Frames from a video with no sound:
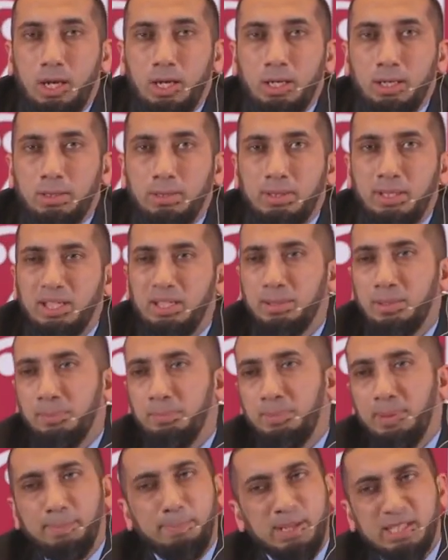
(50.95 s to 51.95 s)

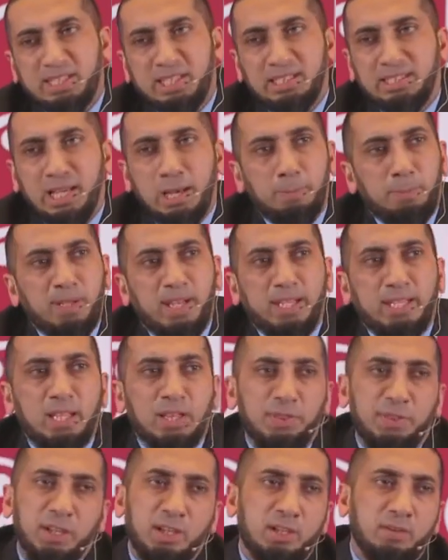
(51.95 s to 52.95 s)
The best example I
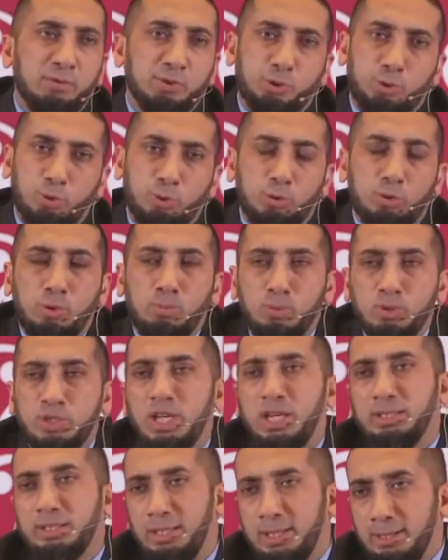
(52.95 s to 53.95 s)
can think of is Surah
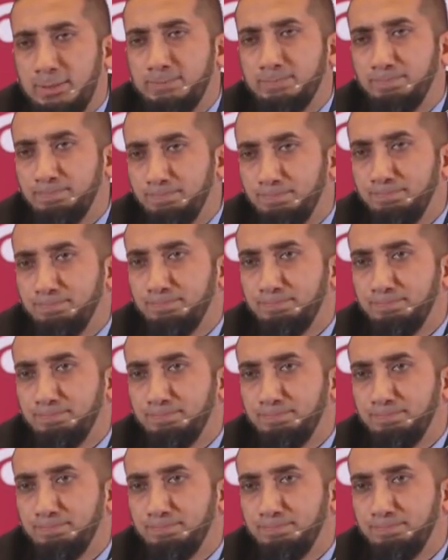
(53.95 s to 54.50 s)
Al-Mujadala.